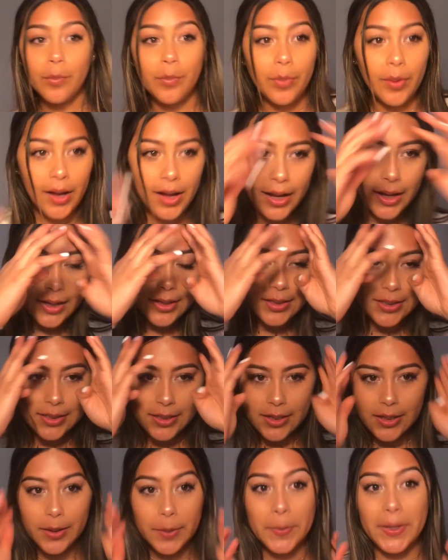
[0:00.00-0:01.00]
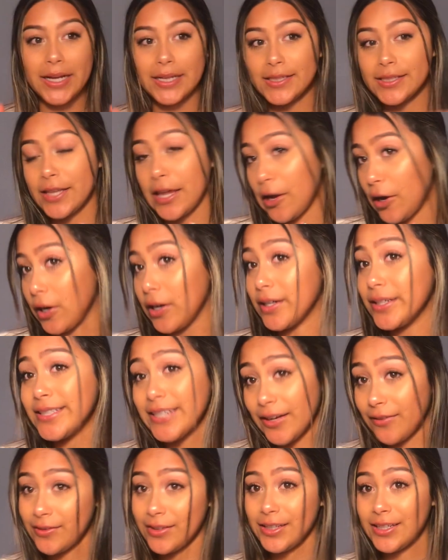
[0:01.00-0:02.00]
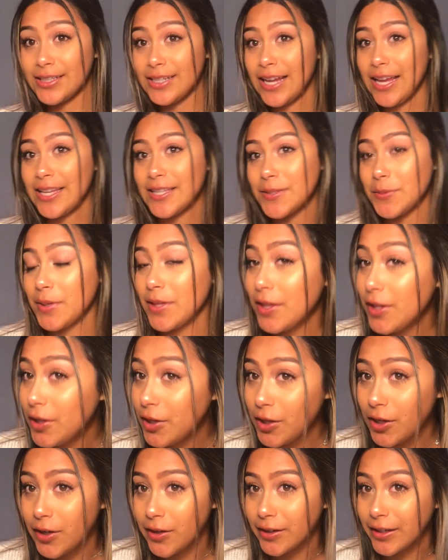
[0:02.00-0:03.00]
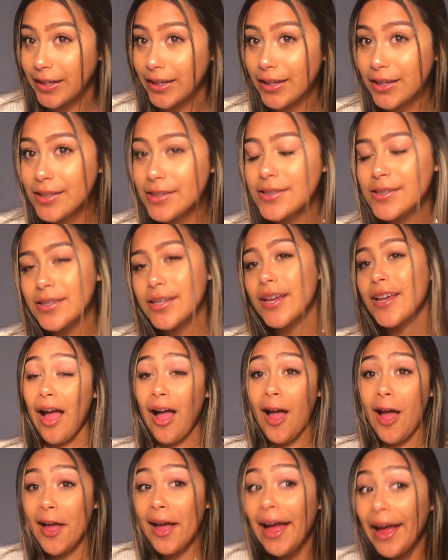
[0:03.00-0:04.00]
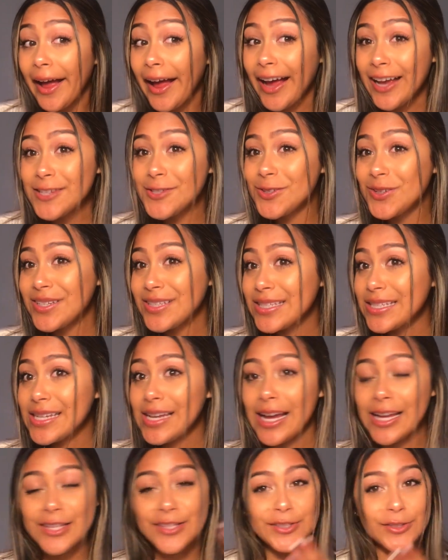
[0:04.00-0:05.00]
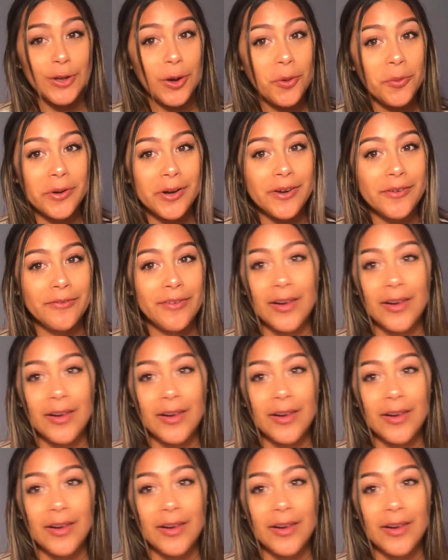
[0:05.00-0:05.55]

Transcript: but mascara definitely takes me the longest. As you can see, I don't wear